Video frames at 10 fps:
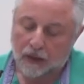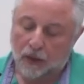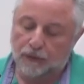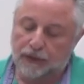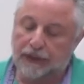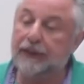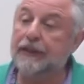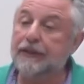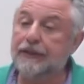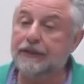Over the
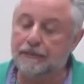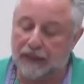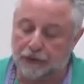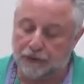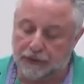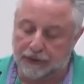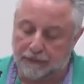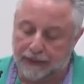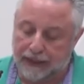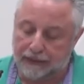years, much of the
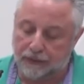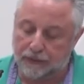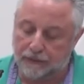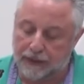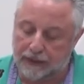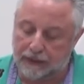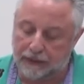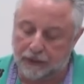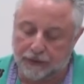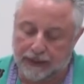debate on the
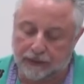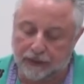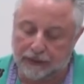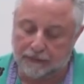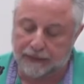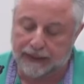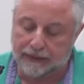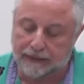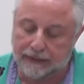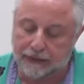validity of psychoanalytic
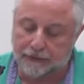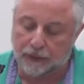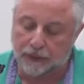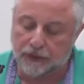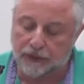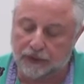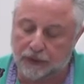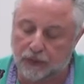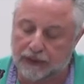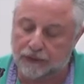practice has focused on the
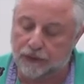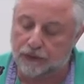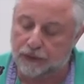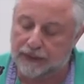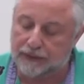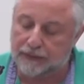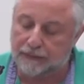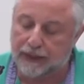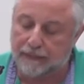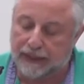question of whether it
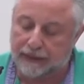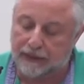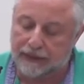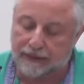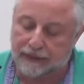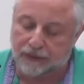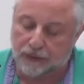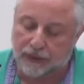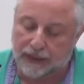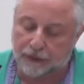primarily seeks
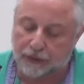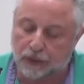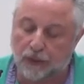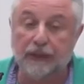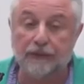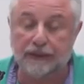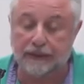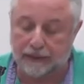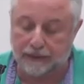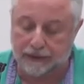to arrive at coherent
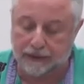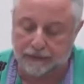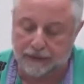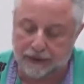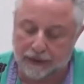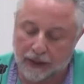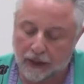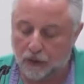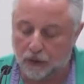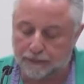narratives
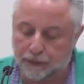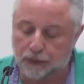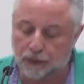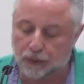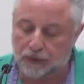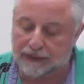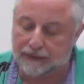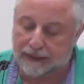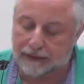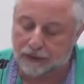or produce
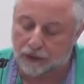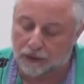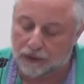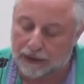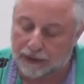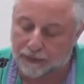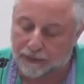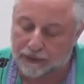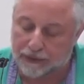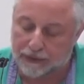and test causal
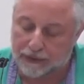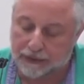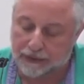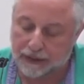hypotheses